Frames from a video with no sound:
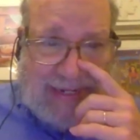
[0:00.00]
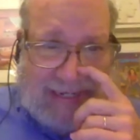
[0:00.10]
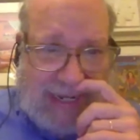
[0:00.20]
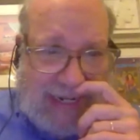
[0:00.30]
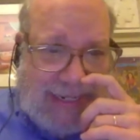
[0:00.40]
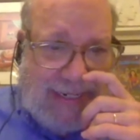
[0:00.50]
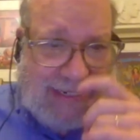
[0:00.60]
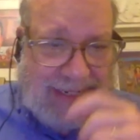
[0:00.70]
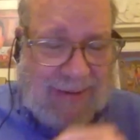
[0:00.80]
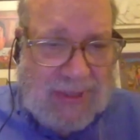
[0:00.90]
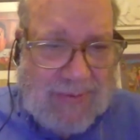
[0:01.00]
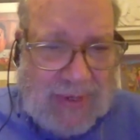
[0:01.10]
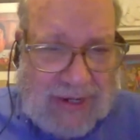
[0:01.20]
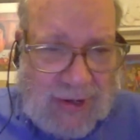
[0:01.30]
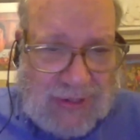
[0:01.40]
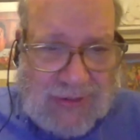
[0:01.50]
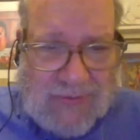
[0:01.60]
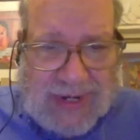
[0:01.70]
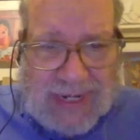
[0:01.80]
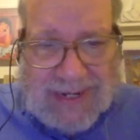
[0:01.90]
and some of them in Costa
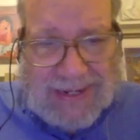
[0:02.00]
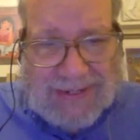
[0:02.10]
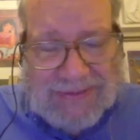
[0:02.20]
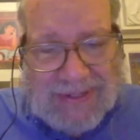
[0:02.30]
Rica.